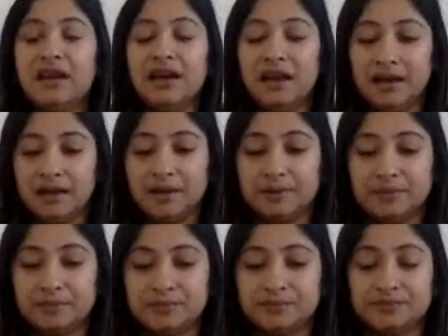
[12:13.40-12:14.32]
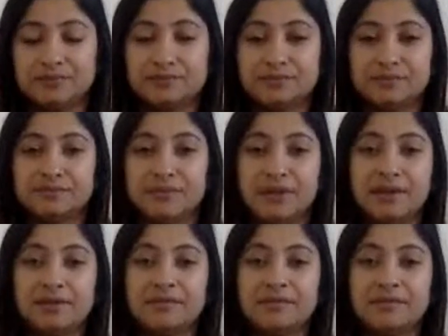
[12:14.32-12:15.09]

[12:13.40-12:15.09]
Um, but